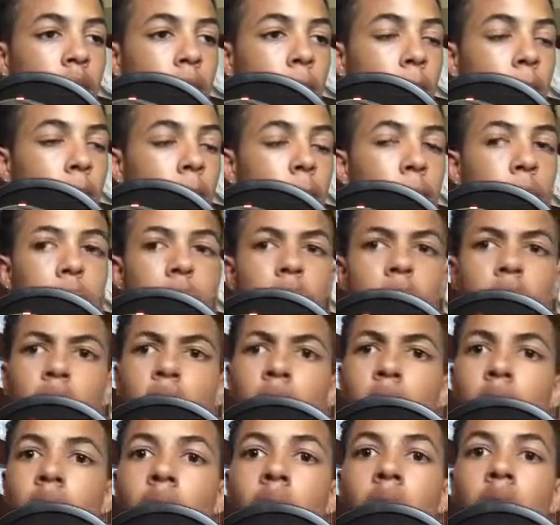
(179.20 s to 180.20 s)

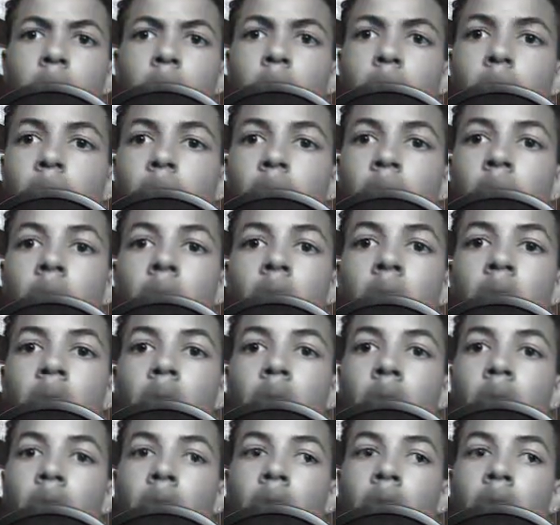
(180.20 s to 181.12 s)
No one is speaking in this clip.